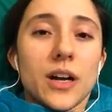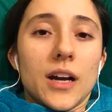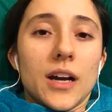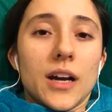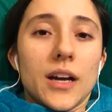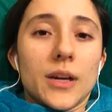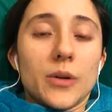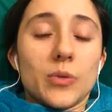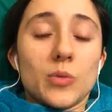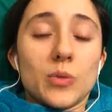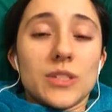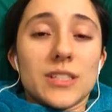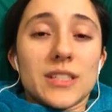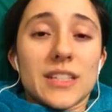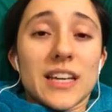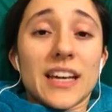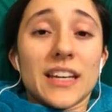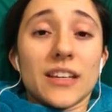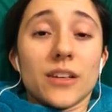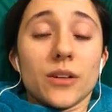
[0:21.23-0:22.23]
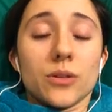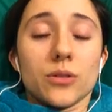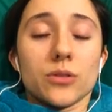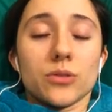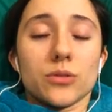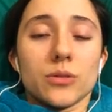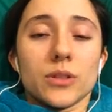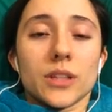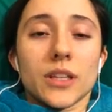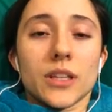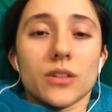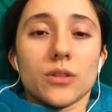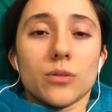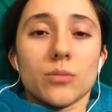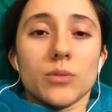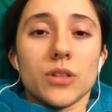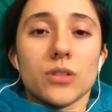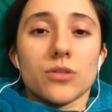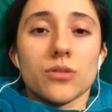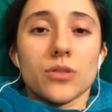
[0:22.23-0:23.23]
I was diagnosed with
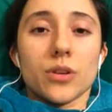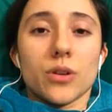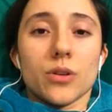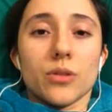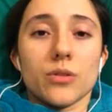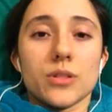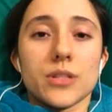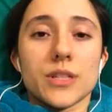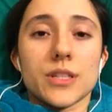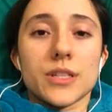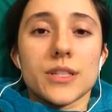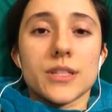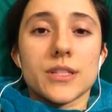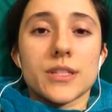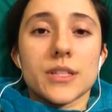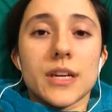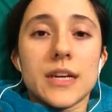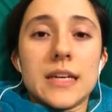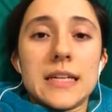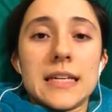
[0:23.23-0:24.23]
endometriosis